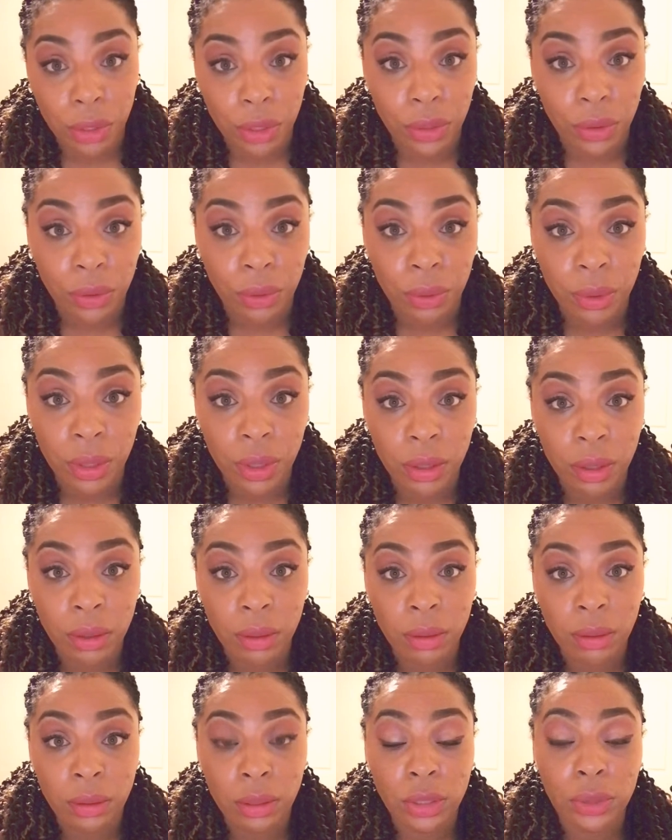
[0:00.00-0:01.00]
you
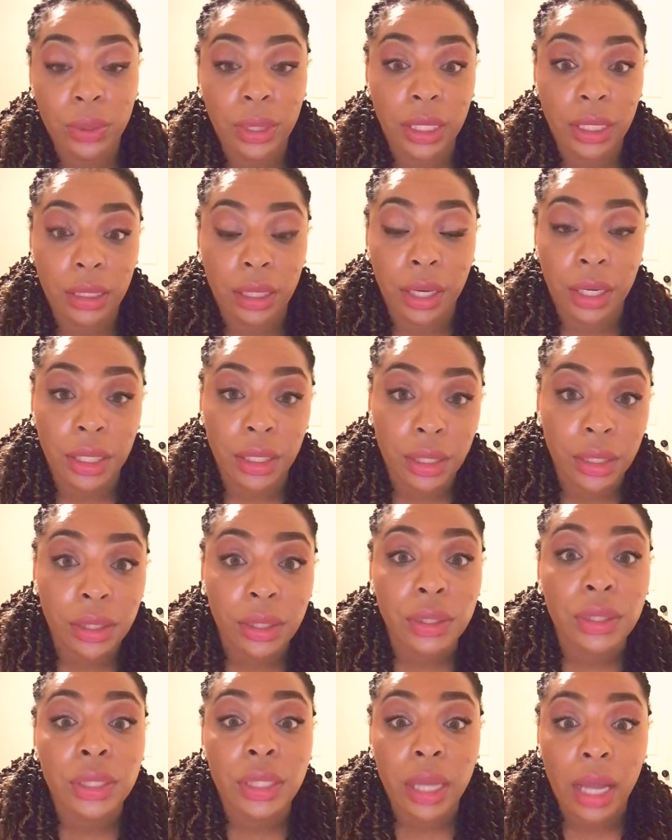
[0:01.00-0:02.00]
20, 30
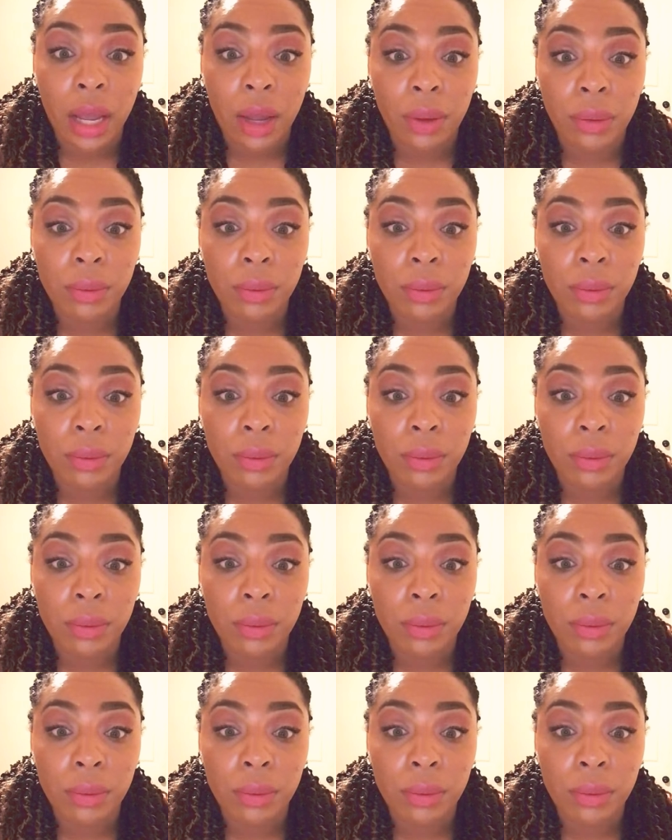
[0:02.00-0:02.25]
years ago.